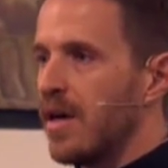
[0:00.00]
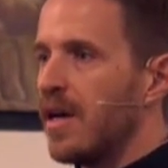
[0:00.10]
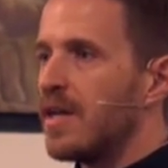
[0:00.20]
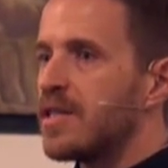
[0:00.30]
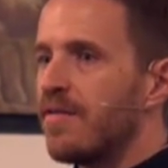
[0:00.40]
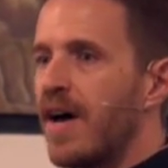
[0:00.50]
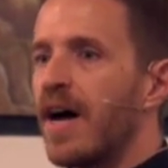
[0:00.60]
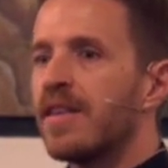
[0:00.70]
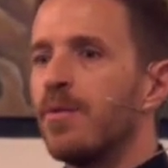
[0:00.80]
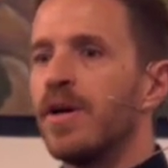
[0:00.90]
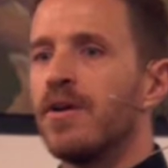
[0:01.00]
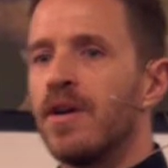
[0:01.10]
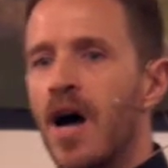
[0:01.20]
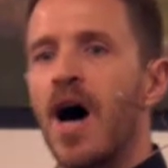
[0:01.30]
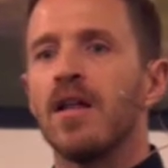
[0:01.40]
it's the fact that we are
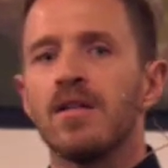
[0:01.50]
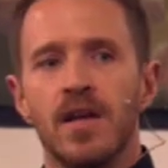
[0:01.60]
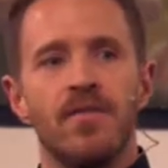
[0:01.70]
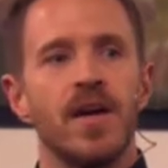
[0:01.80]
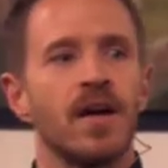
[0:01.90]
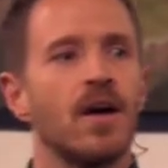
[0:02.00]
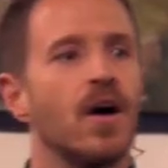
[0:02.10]
not living